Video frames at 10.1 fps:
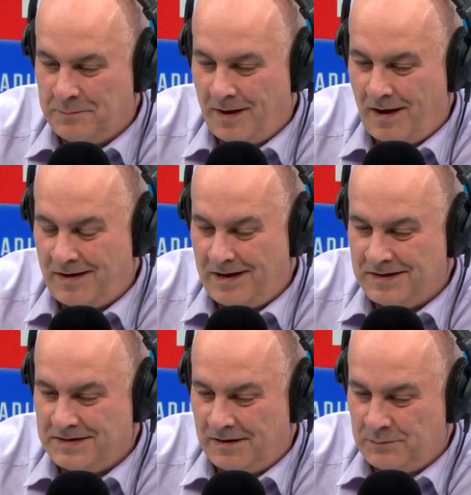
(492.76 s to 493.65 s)
But
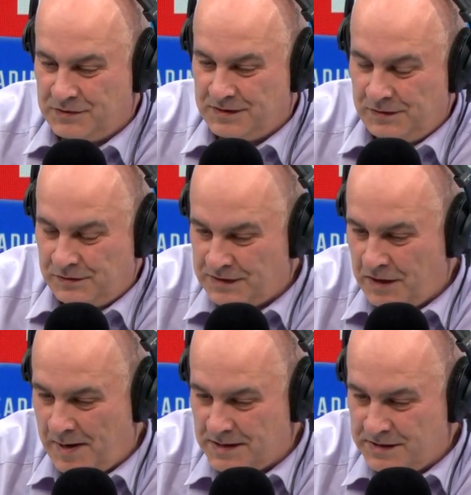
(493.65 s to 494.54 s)
I wanted you to go
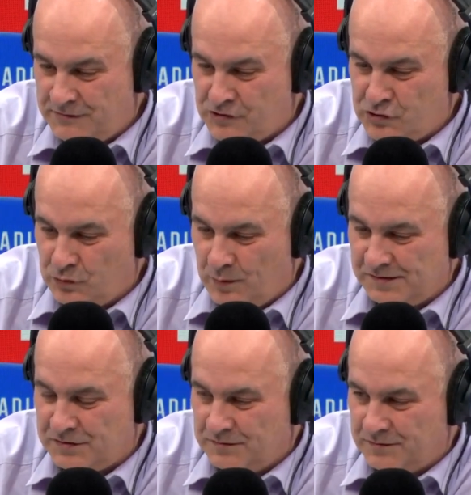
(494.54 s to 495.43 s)
back to the original
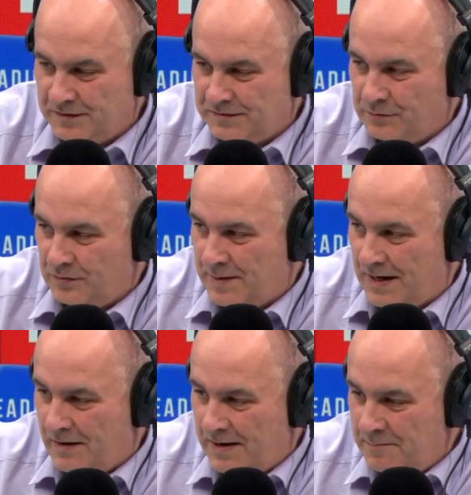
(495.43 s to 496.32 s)
question, first of all,
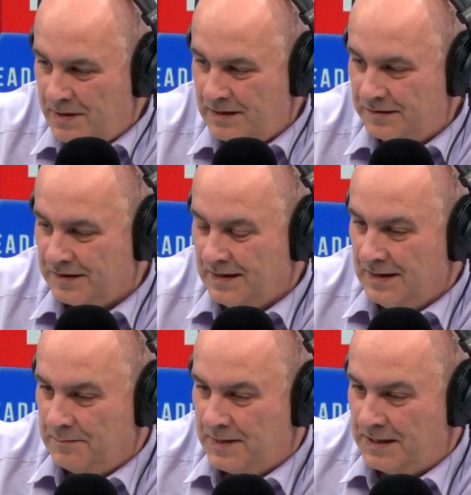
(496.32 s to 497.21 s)
about MPs
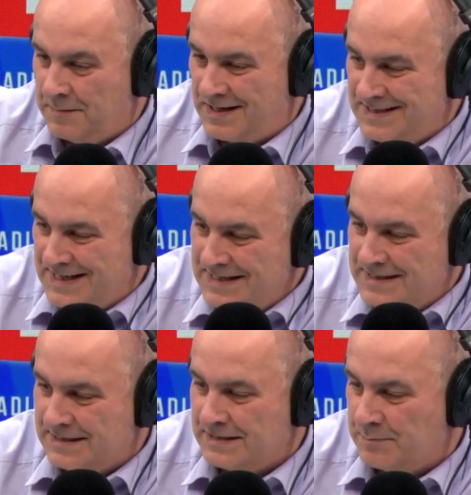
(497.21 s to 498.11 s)
being
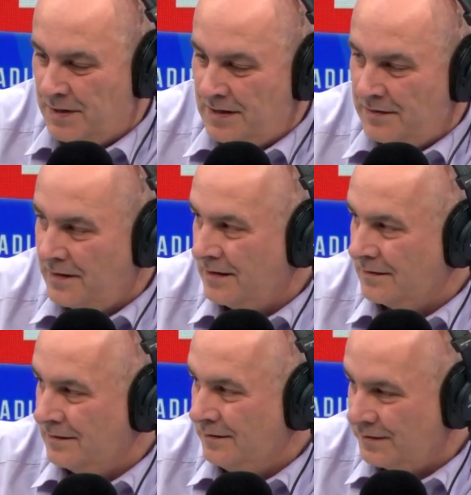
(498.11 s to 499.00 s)
mandated by their
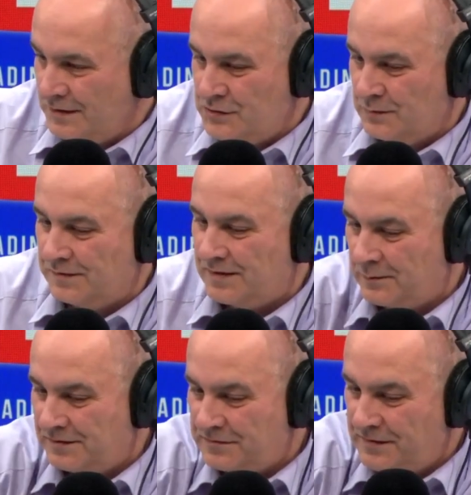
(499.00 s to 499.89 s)
constituents. That
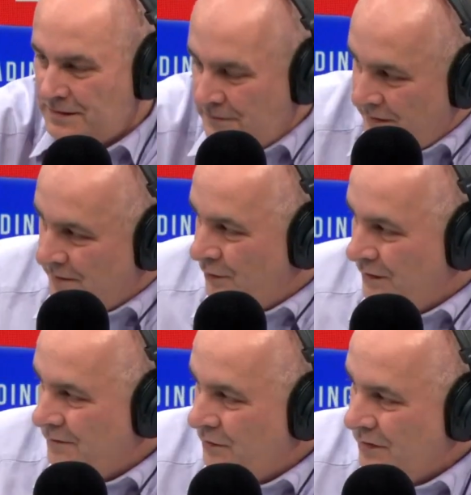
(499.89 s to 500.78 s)
was effectively the point
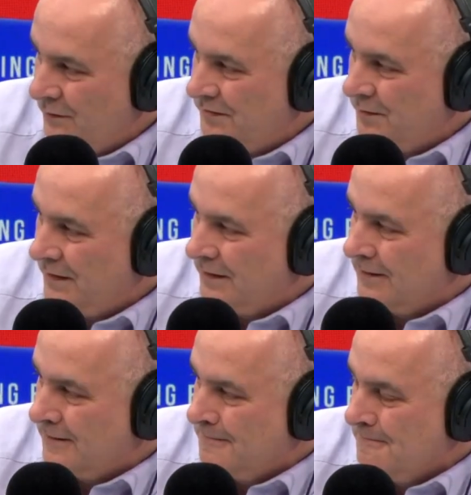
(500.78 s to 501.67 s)
that Molly was making.